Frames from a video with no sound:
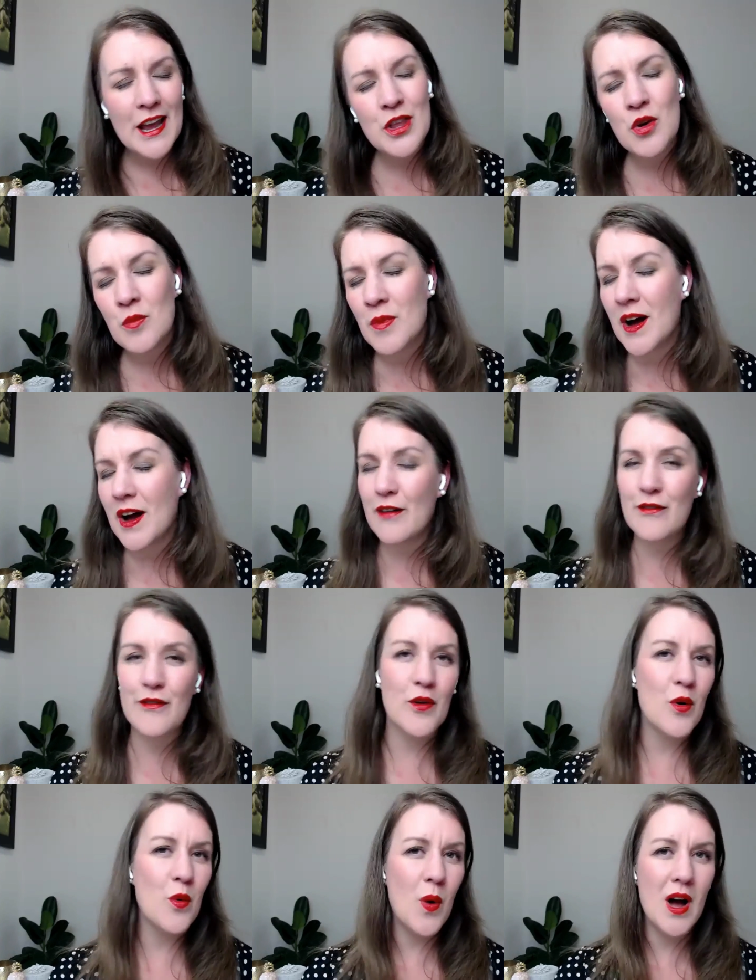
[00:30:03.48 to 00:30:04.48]
in your mind for
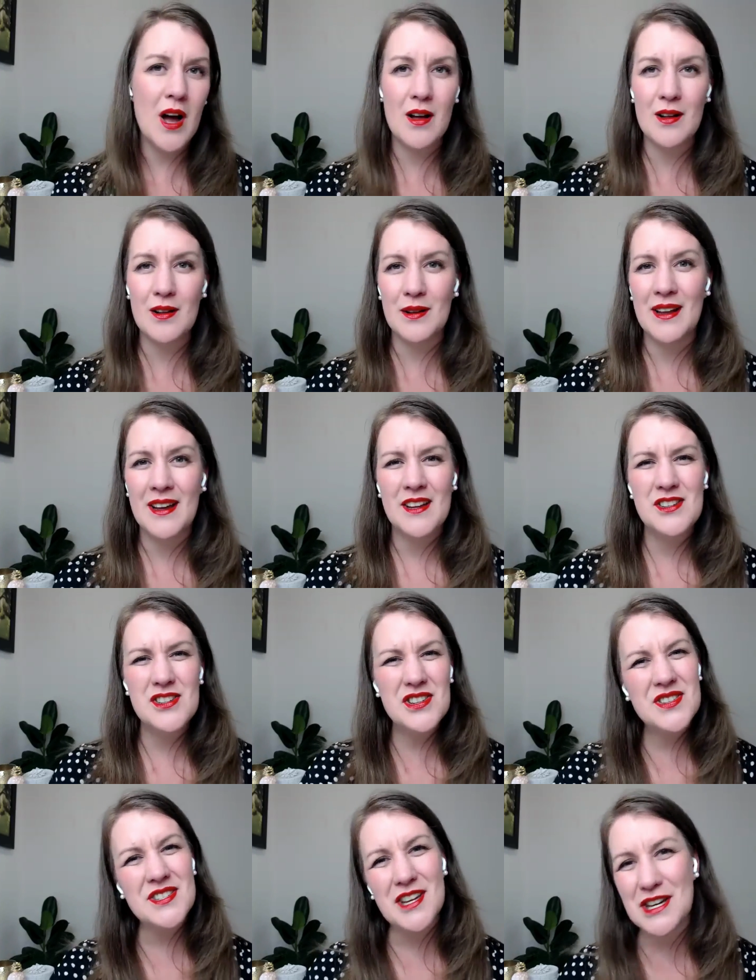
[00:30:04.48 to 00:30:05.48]
a while,
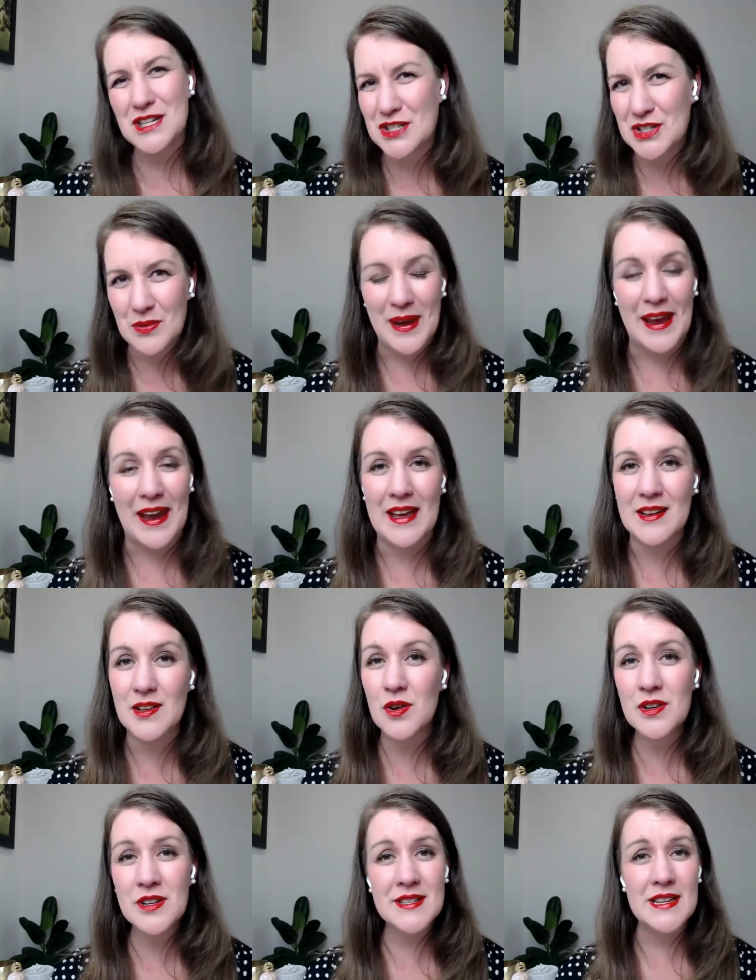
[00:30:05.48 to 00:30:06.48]
just start doing it.
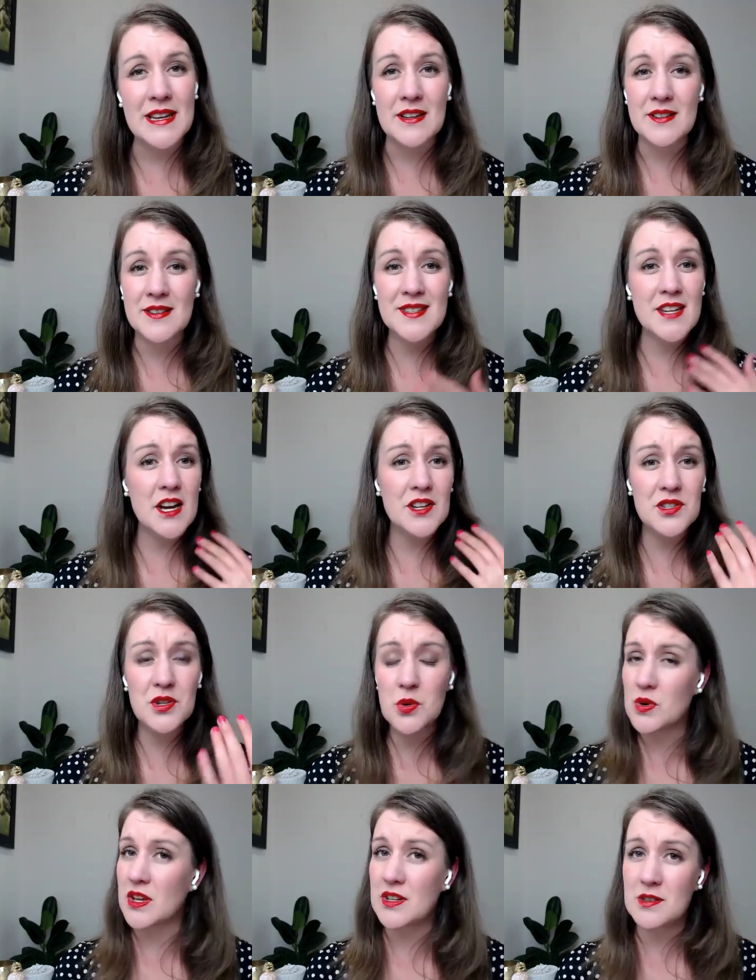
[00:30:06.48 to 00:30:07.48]
Honestly, start
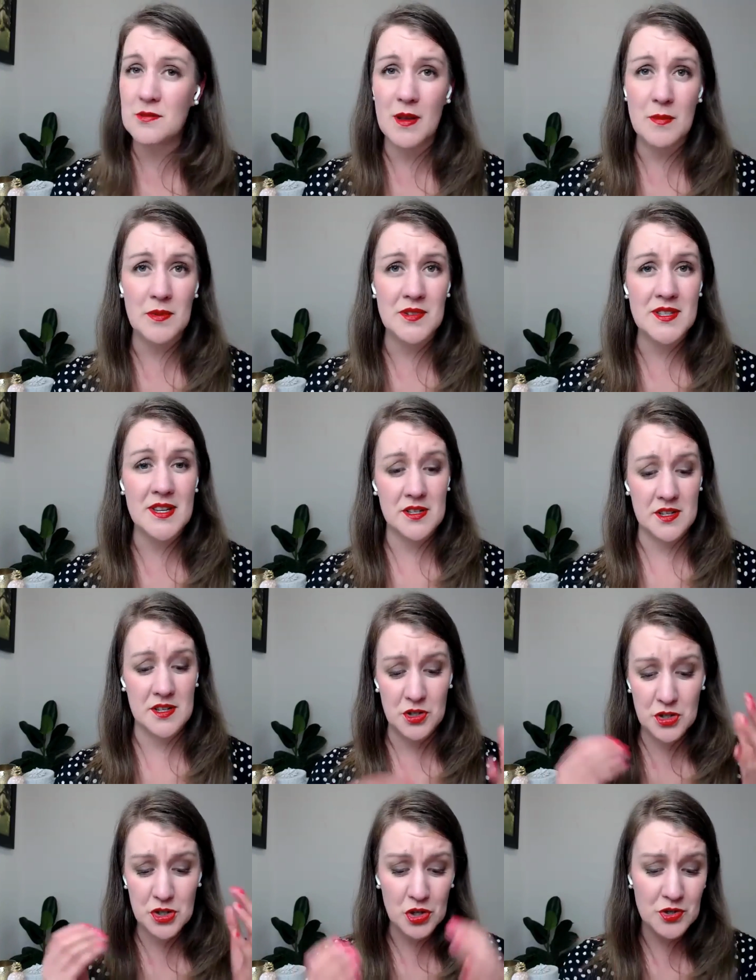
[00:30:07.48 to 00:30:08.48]
talking to people such
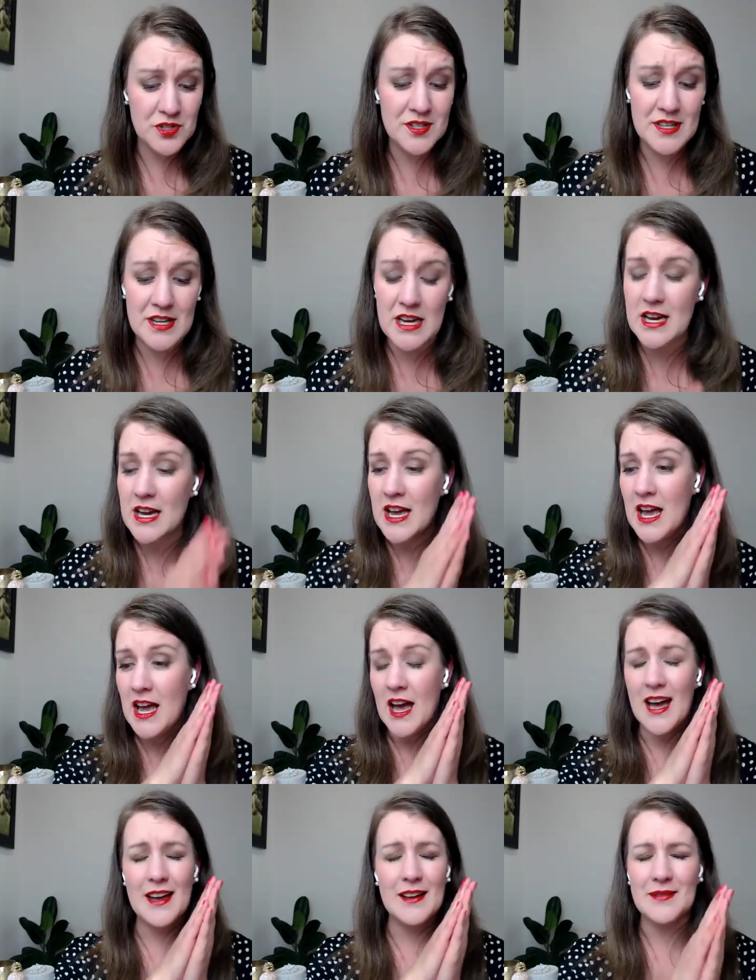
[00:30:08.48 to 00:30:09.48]
as Jostna.
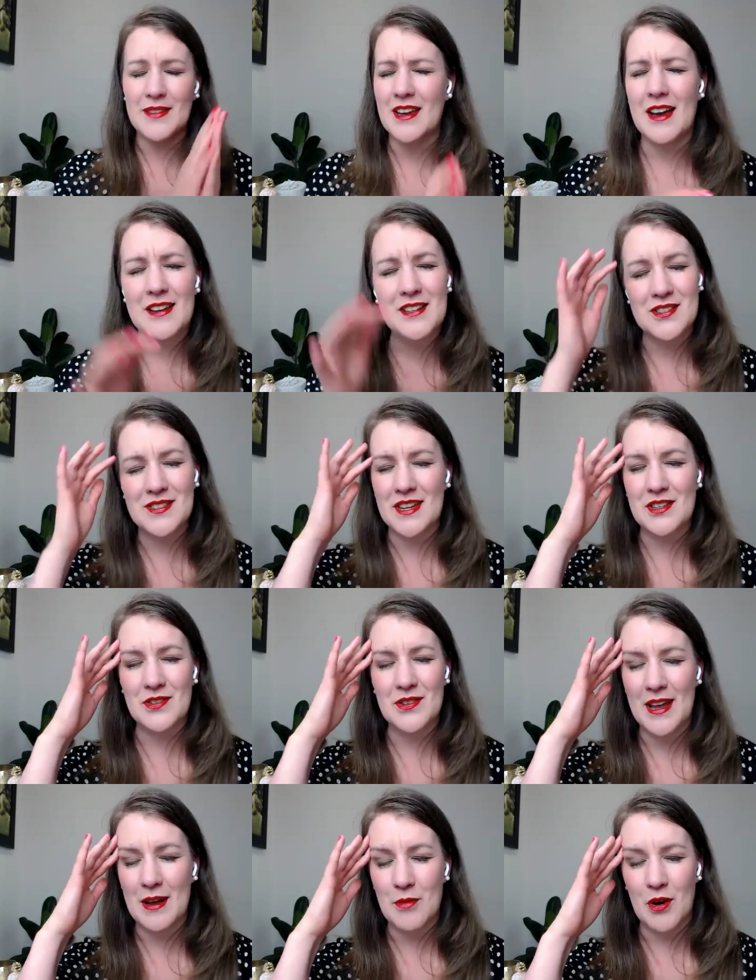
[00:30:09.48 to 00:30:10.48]
Uh, I just said your
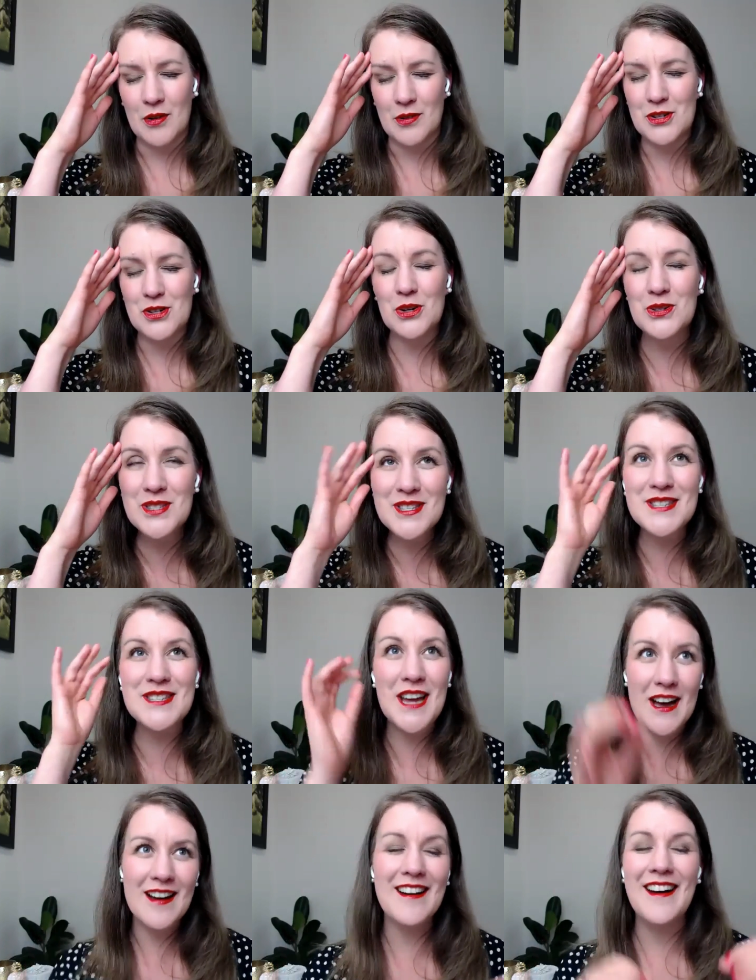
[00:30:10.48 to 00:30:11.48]
name wrong,
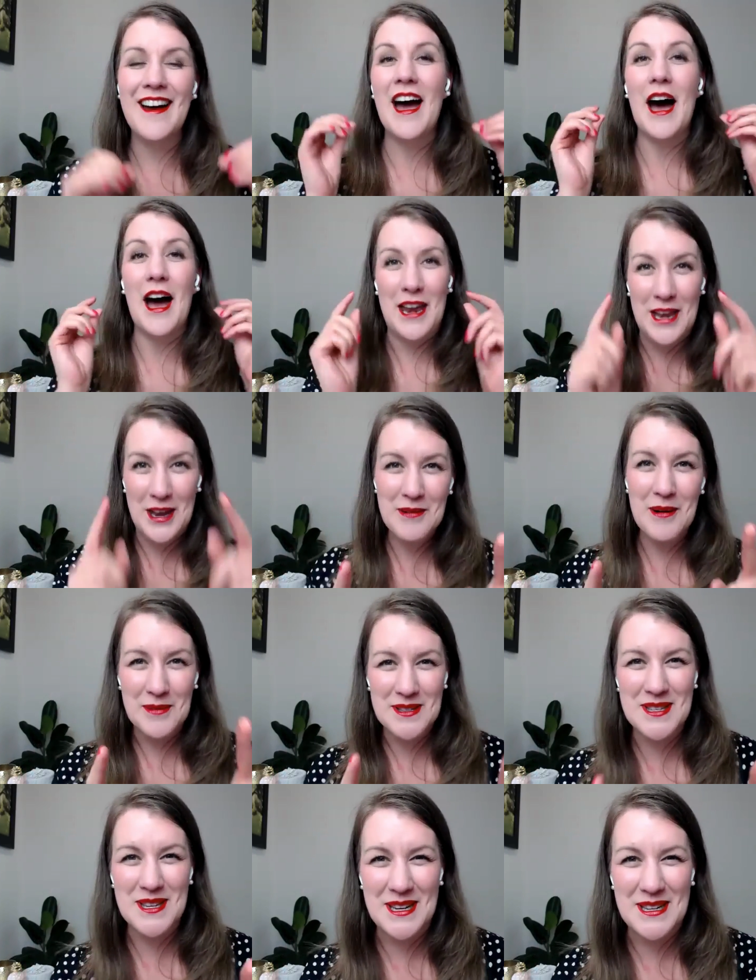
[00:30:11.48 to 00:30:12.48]
Jostna. I knew I
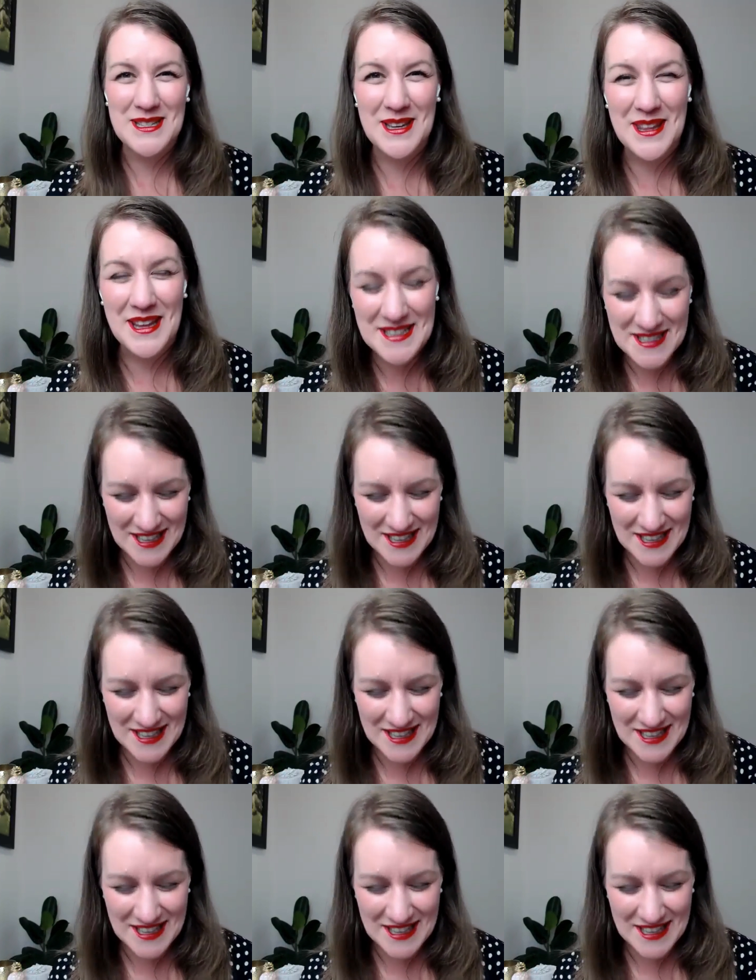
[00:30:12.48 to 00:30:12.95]
was going to do this.